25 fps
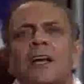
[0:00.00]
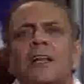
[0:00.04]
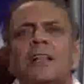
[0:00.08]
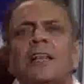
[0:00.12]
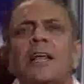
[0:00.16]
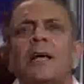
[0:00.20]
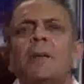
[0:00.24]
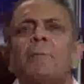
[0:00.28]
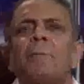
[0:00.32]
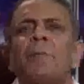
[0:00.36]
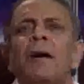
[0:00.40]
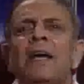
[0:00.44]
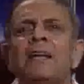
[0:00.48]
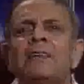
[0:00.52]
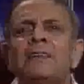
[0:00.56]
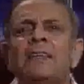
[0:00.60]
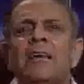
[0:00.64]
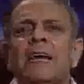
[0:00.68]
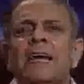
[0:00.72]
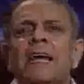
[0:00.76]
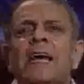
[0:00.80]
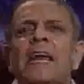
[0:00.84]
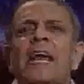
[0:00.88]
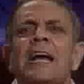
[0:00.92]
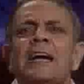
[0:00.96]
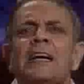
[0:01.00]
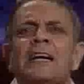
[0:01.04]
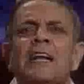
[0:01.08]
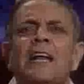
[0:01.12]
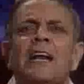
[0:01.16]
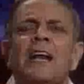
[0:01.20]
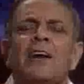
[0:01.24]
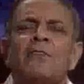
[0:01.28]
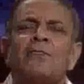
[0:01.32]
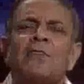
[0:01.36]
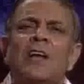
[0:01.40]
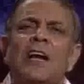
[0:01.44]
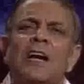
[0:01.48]
the basic character
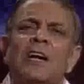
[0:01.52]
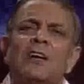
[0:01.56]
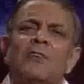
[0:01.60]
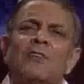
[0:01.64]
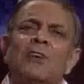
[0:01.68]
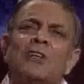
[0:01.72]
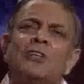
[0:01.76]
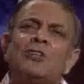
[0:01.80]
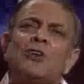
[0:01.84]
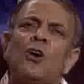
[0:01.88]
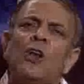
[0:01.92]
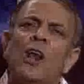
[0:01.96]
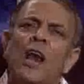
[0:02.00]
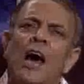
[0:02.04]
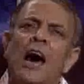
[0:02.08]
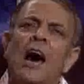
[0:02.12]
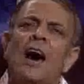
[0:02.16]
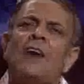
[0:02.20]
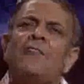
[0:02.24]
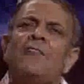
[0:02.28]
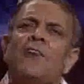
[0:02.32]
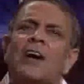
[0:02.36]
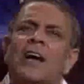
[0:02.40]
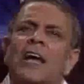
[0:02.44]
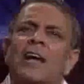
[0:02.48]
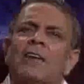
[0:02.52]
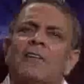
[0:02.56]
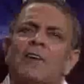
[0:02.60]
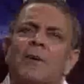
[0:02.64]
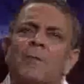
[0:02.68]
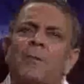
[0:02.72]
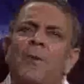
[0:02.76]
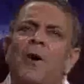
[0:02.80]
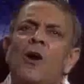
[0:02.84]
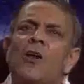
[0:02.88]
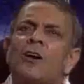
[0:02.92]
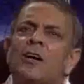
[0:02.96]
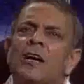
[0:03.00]
of the individual of a given
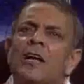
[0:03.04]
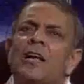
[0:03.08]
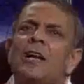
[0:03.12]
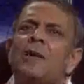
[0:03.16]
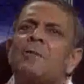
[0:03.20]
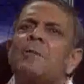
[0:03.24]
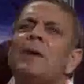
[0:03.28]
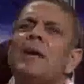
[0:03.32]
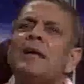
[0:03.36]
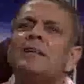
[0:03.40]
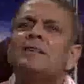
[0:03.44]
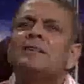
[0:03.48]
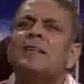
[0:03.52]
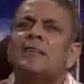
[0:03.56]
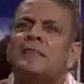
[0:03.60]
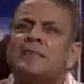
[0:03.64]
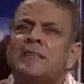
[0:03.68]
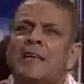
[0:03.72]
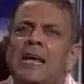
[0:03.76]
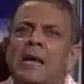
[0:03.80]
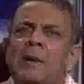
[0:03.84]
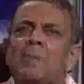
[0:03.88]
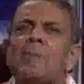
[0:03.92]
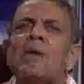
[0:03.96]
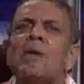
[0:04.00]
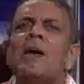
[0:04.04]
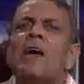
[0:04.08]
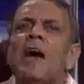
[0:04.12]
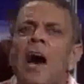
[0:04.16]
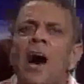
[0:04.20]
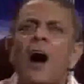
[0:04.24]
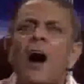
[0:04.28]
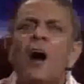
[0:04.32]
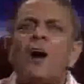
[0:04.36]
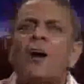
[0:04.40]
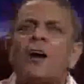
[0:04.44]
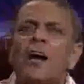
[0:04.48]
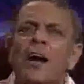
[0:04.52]
polity remains the same.
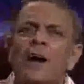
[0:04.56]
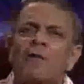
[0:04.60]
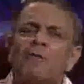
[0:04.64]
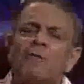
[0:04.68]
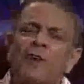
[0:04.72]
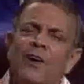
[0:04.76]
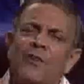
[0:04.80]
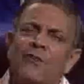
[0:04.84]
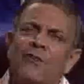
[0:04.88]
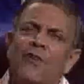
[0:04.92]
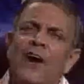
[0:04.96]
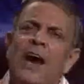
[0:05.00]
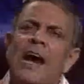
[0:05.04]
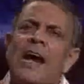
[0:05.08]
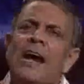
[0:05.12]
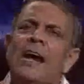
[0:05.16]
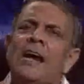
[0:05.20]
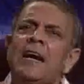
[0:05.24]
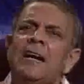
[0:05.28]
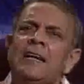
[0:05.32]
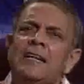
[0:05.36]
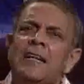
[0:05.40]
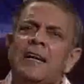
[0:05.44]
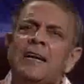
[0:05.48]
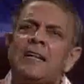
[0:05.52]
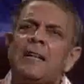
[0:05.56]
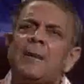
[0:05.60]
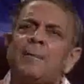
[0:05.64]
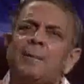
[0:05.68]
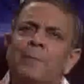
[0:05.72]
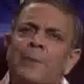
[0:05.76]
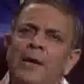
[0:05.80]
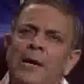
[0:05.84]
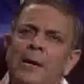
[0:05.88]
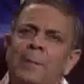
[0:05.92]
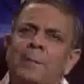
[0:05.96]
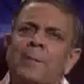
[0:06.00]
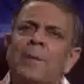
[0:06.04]
How come we find that the
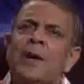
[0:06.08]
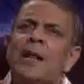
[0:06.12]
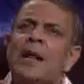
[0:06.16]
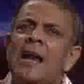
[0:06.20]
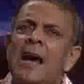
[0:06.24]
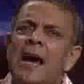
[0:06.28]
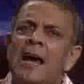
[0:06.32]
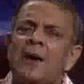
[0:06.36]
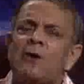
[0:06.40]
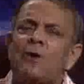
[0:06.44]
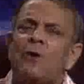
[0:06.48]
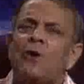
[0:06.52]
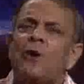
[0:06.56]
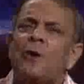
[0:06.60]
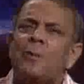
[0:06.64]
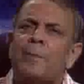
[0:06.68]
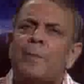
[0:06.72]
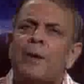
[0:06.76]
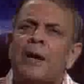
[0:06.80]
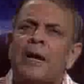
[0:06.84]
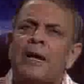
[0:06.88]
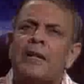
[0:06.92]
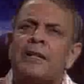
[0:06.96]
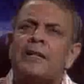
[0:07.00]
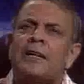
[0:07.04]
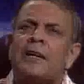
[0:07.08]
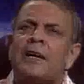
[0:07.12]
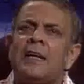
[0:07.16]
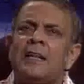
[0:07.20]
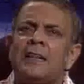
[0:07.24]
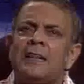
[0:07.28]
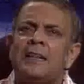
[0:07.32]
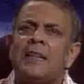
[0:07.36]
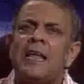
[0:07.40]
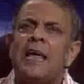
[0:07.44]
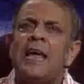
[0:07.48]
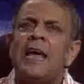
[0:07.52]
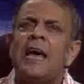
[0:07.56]
people, our own
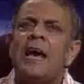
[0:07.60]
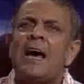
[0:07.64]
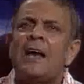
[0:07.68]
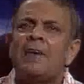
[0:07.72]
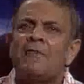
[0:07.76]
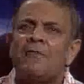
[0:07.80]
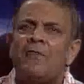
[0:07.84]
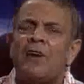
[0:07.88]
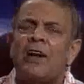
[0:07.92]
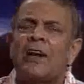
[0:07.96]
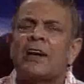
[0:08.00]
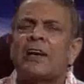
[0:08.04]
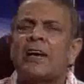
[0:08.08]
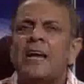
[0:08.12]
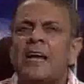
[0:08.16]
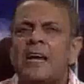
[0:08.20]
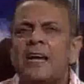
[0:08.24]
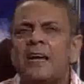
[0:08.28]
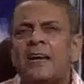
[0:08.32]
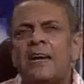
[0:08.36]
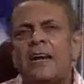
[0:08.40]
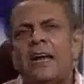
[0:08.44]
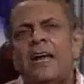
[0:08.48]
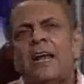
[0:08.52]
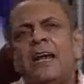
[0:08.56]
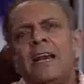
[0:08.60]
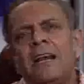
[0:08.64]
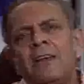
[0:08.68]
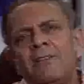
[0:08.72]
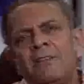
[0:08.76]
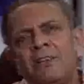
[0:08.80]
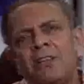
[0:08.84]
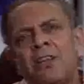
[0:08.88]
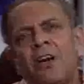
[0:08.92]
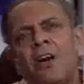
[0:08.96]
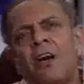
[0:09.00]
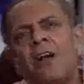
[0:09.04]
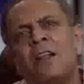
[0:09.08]
brethren, they are working really
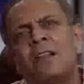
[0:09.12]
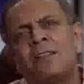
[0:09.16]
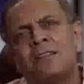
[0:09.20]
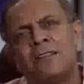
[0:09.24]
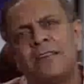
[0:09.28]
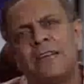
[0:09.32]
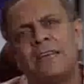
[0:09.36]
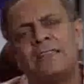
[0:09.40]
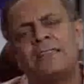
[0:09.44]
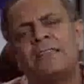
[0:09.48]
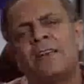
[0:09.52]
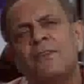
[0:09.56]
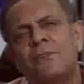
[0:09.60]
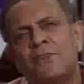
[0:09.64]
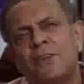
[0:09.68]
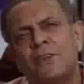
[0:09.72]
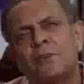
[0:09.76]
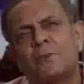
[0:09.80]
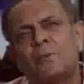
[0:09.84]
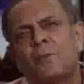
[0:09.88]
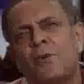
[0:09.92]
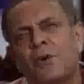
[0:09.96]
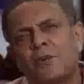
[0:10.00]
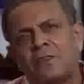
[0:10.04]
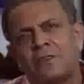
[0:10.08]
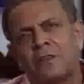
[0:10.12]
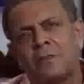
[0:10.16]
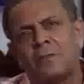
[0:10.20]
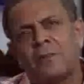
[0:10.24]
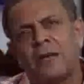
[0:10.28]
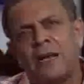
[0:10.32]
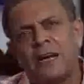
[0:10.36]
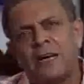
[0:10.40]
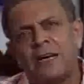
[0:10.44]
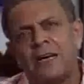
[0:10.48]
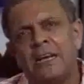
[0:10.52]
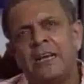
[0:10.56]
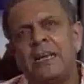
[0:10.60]
with all sense of
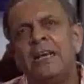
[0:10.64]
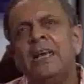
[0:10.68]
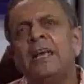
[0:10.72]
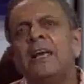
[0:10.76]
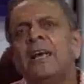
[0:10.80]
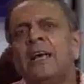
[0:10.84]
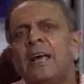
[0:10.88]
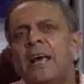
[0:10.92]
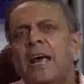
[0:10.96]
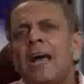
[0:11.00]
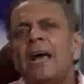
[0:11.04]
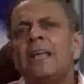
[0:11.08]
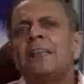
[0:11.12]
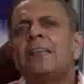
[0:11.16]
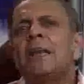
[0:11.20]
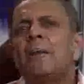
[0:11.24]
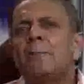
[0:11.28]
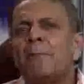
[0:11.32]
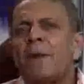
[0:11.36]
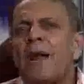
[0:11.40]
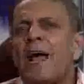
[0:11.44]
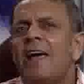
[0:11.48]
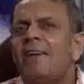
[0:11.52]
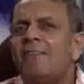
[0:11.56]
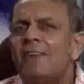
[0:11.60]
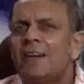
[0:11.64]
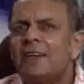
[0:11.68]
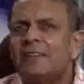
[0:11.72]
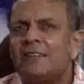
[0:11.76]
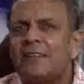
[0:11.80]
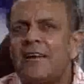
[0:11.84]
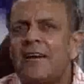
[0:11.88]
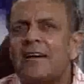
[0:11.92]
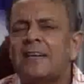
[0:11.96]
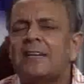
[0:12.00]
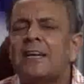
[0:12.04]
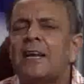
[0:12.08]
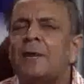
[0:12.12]
responsibility in the private
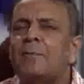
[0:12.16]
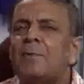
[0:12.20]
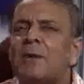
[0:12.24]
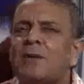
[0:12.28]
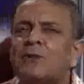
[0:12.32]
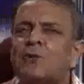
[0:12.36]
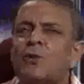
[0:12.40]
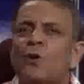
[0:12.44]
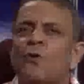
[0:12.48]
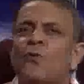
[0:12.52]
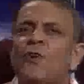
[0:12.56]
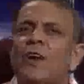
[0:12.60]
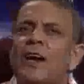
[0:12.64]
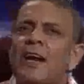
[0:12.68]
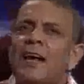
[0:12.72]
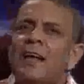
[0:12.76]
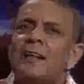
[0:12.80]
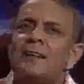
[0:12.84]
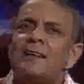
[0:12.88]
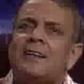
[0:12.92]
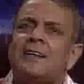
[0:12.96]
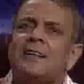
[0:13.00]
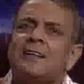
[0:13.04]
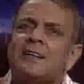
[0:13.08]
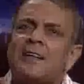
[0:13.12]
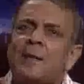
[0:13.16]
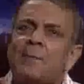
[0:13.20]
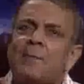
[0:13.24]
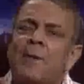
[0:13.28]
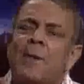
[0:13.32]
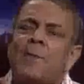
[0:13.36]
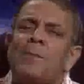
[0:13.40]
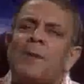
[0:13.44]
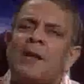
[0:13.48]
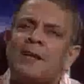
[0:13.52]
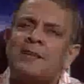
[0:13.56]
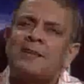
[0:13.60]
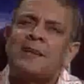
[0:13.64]
sector, but so far as it is the
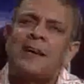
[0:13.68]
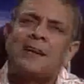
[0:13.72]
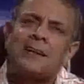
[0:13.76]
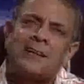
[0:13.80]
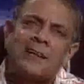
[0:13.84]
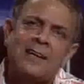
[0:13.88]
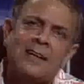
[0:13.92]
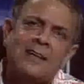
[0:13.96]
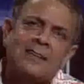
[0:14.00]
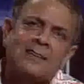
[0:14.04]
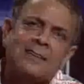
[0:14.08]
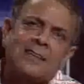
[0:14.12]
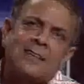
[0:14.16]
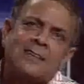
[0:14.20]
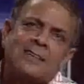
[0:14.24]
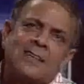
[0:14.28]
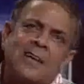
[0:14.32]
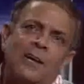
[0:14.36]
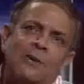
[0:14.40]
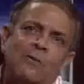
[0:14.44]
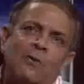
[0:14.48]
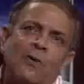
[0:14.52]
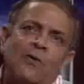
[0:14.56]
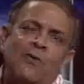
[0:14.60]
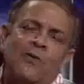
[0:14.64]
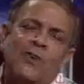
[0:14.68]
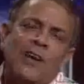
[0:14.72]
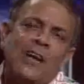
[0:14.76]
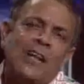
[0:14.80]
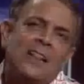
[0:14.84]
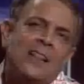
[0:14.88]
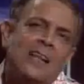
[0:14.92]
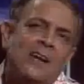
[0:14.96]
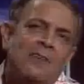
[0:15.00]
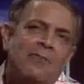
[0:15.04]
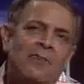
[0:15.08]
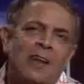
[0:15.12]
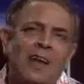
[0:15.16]
public sector is concerned, we feel
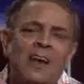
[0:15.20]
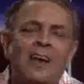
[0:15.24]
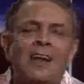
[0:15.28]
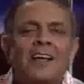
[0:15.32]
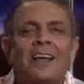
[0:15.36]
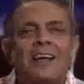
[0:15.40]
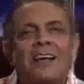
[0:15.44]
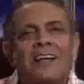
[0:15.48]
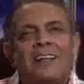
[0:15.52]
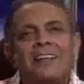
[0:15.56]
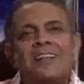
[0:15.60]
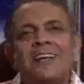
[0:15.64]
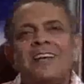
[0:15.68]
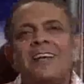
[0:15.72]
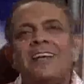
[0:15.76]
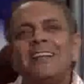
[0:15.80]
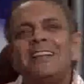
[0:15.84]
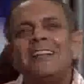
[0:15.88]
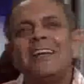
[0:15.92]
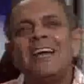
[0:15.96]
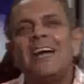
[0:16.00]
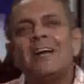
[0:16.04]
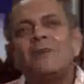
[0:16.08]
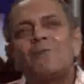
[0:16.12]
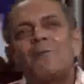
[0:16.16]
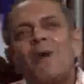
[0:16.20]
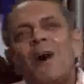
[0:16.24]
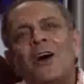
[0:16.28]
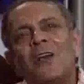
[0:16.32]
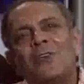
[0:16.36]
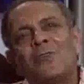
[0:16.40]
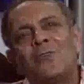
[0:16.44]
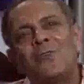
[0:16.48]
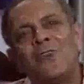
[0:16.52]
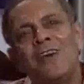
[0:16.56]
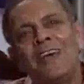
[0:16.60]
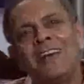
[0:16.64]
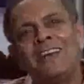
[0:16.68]
that, well, the
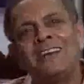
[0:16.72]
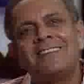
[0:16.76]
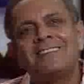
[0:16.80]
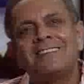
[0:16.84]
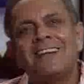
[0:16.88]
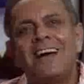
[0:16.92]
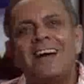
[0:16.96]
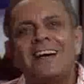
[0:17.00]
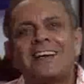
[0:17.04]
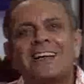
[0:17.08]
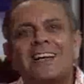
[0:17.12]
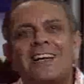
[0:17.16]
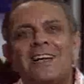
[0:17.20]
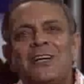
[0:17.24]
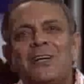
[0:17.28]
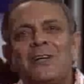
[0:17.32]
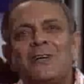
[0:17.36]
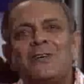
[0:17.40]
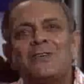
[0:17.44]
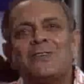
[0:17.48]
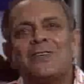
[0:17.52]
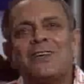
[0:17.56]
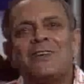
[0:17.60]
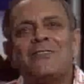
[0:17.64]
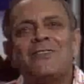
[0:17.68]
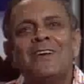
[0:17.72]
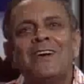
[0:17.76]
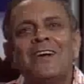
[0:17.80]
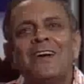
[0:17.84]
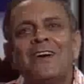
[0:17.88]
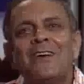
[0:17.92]
atmosphere is not conducive.